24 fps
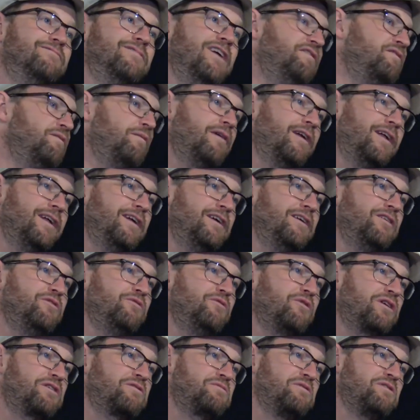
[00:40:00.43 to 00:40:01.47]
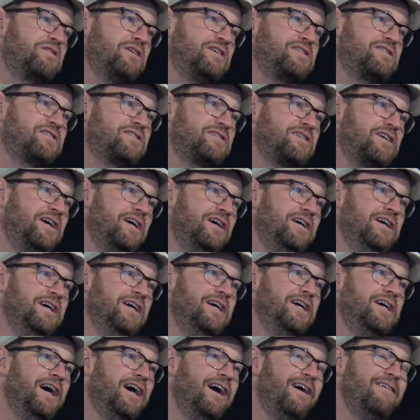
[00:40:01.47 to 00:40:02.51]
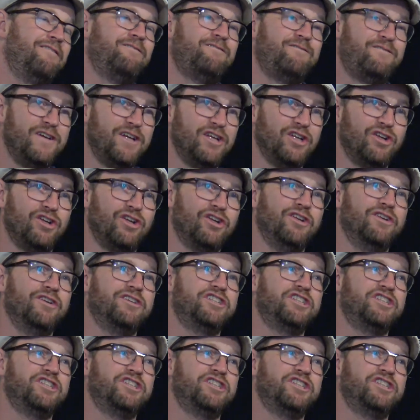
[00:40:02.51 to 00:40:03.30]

Everybody who works with us uh, I feel